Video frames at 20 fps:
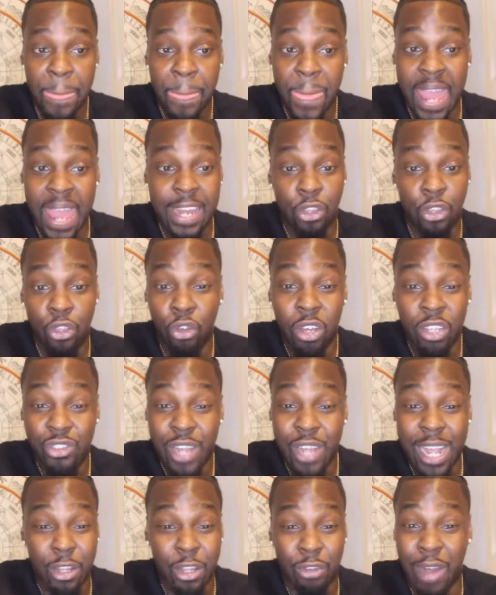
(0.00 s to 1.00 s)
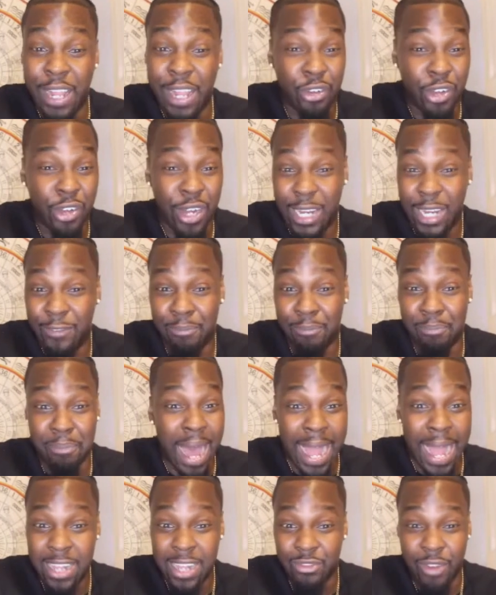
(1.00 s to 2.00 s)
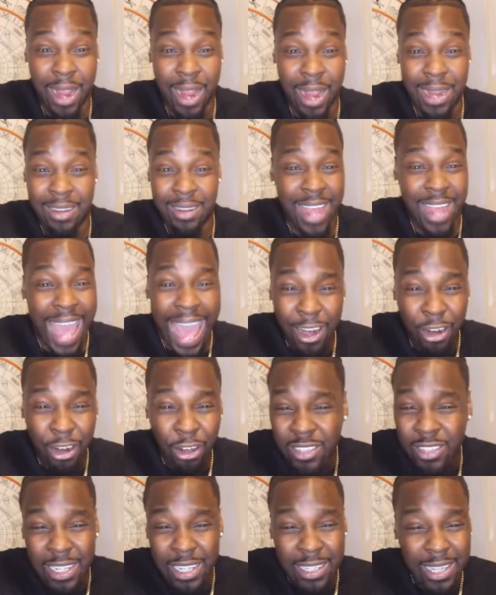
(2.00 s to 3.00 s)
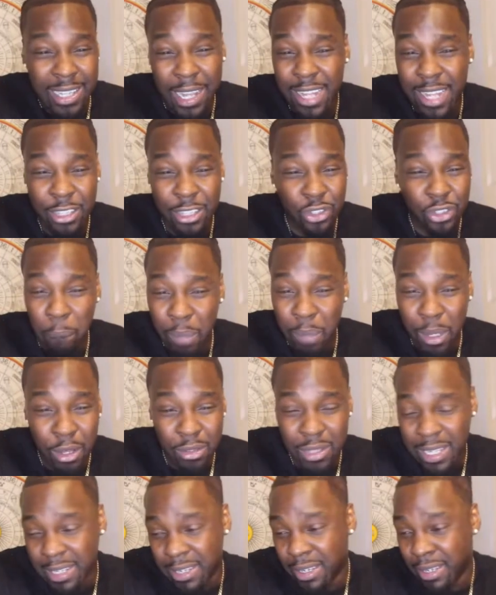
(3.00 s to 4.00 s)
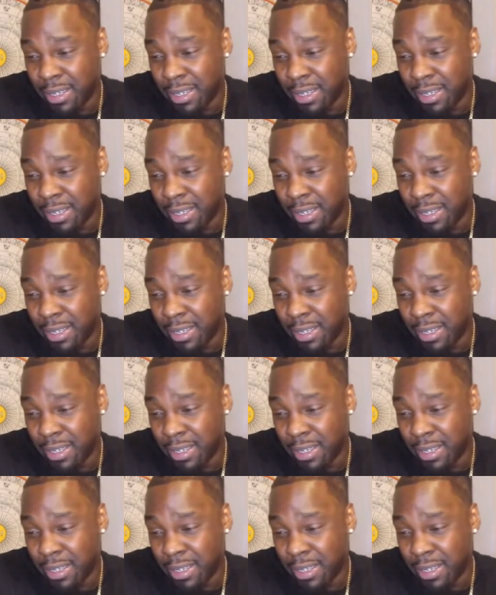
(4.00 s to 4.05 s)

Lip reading: and then you'll attract the right creative minds right now to add on to the things that you're building,